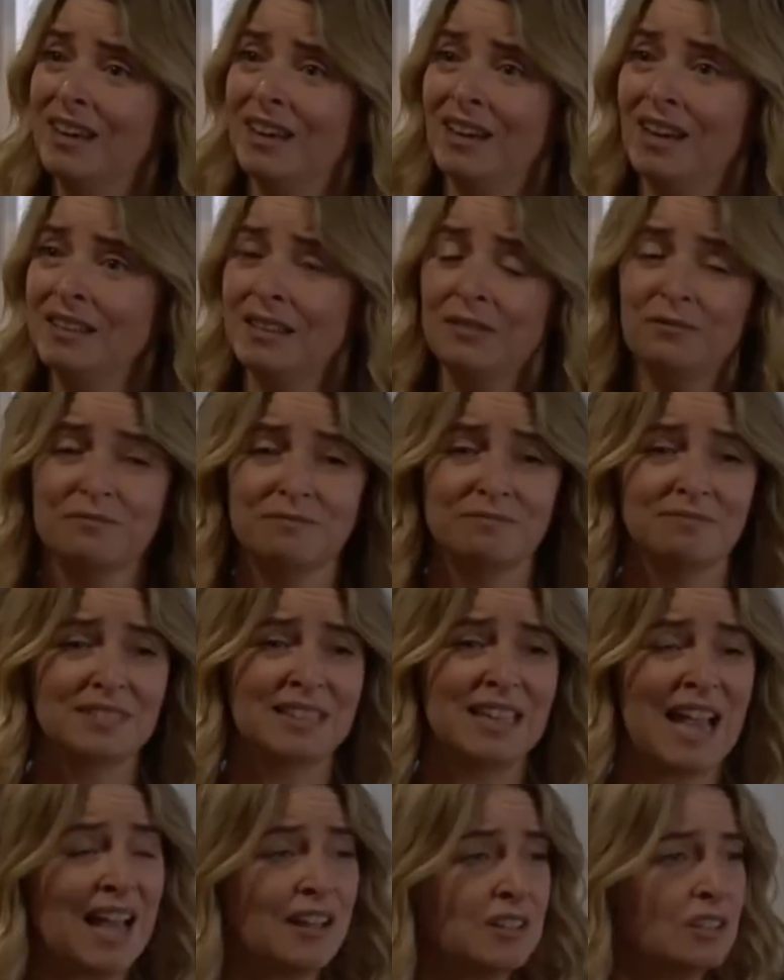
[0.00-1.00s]
And they've
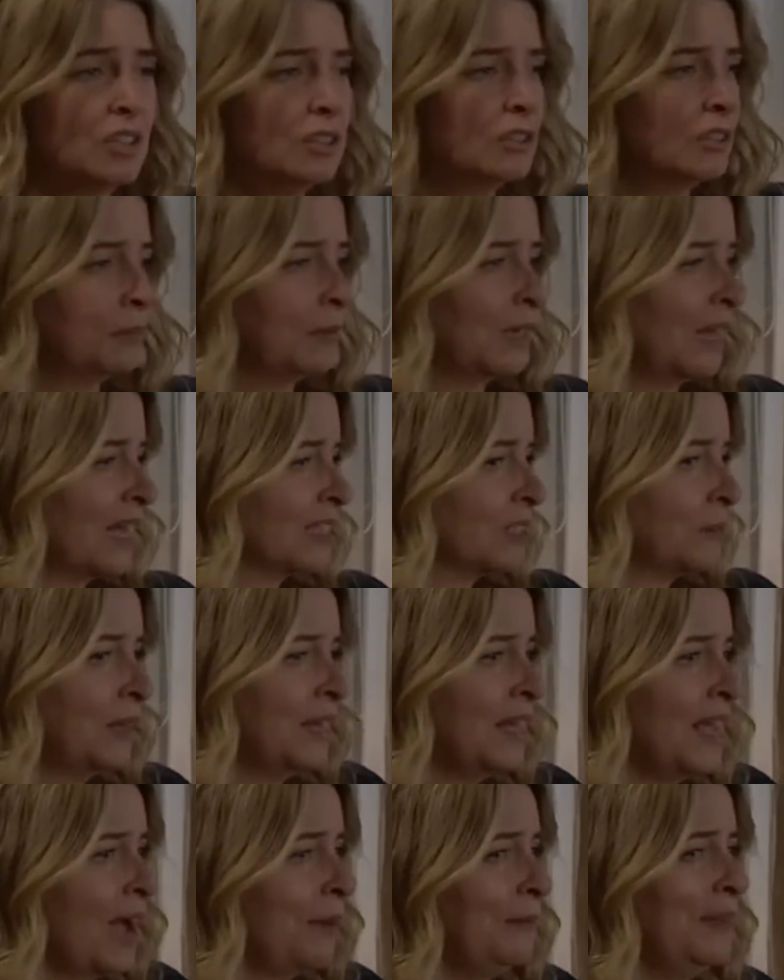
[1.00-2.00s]
cancelled on me last
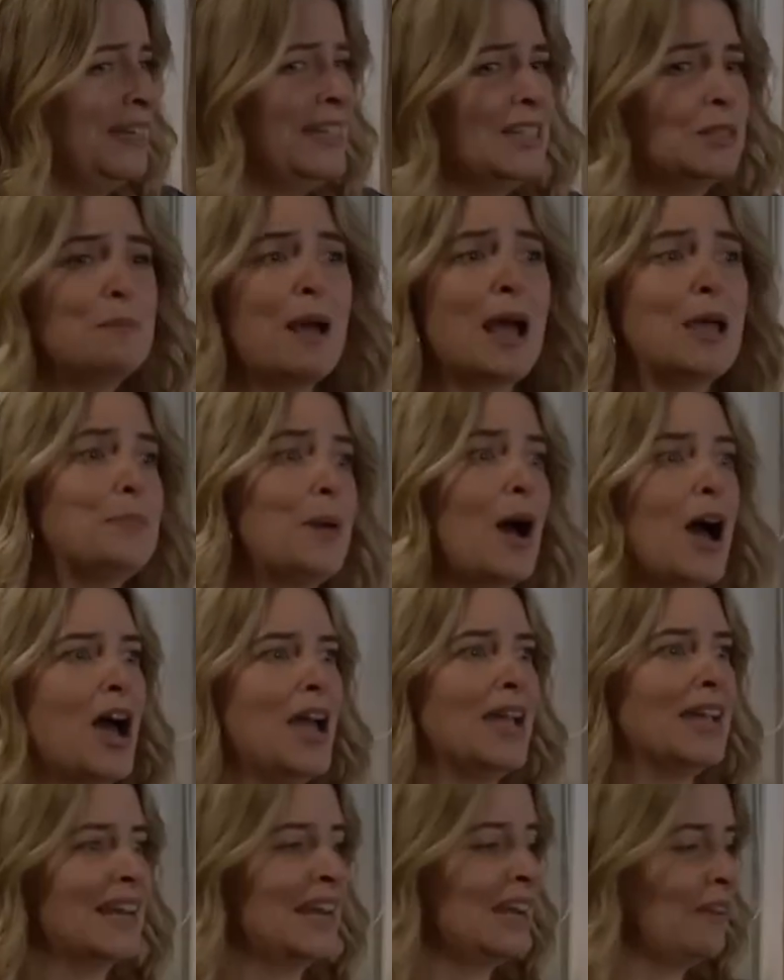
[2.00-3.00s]
minute. I mean, it's my
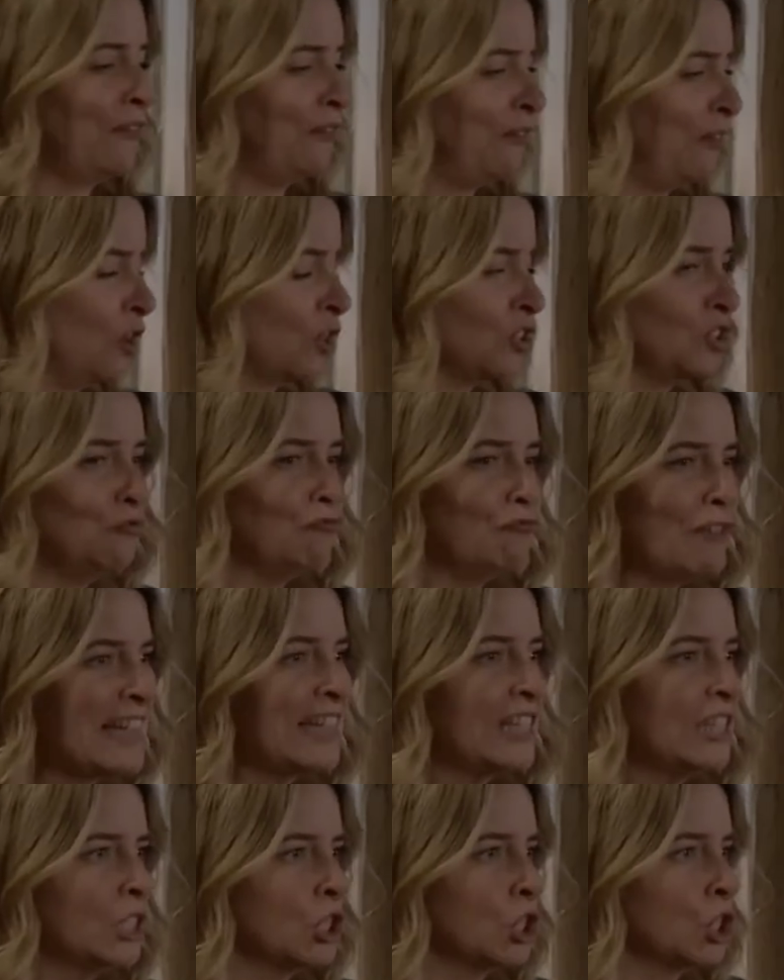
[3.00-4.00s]
party and I never even got to
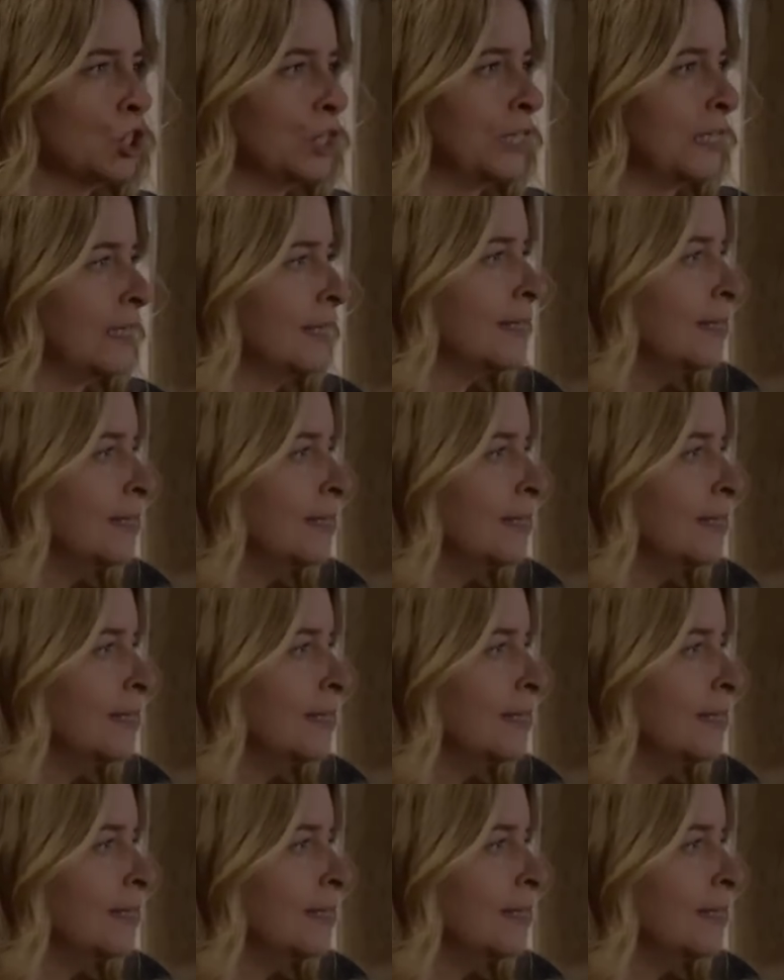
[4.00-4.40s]
wreck the joint.